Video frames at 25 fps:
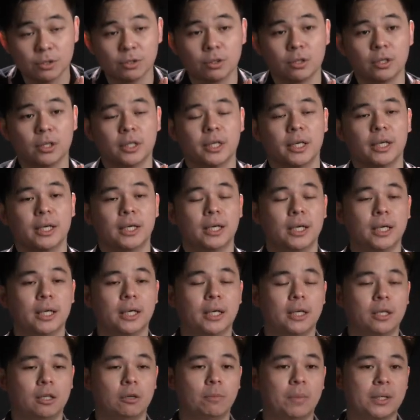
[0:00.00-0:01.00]
Okay,
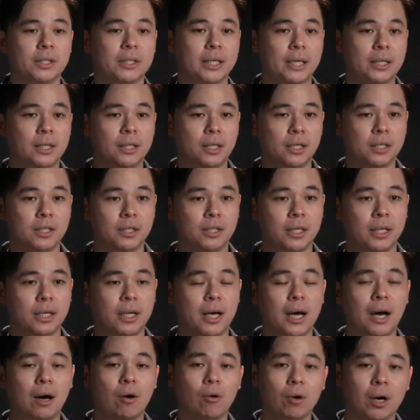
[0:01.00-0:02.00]
you must understand
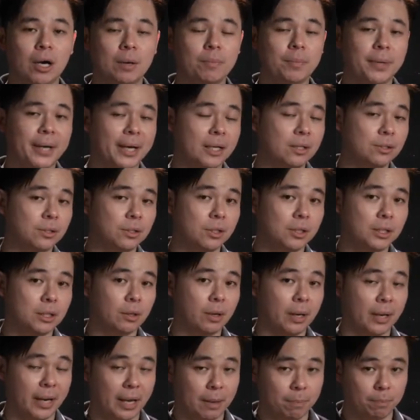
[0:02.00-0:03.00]
how come cancer cell can
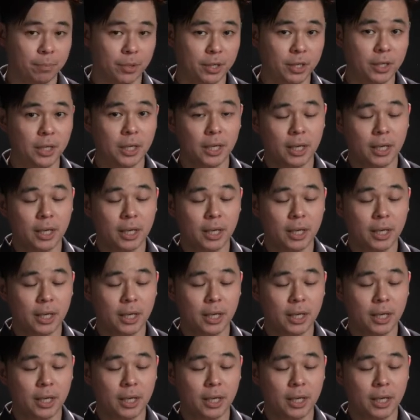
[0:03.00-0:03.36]
happen.